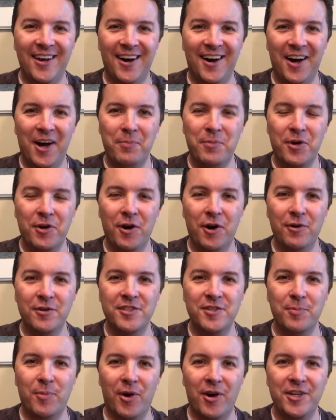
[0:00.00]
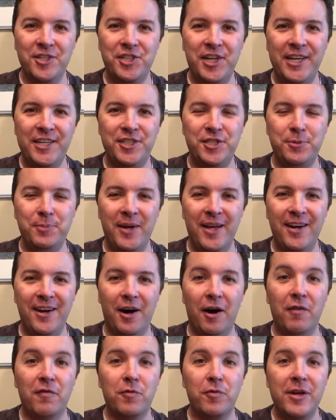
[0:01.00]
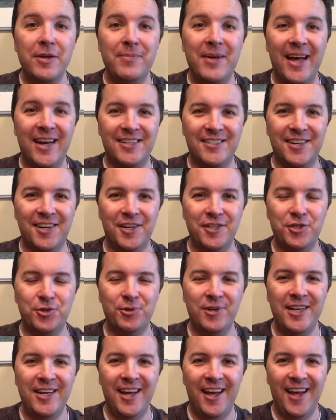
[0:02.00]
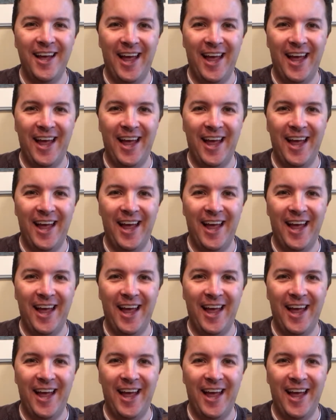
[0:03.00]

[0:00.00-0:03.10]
I'm your host, Mark J. Schmidt of Remax Country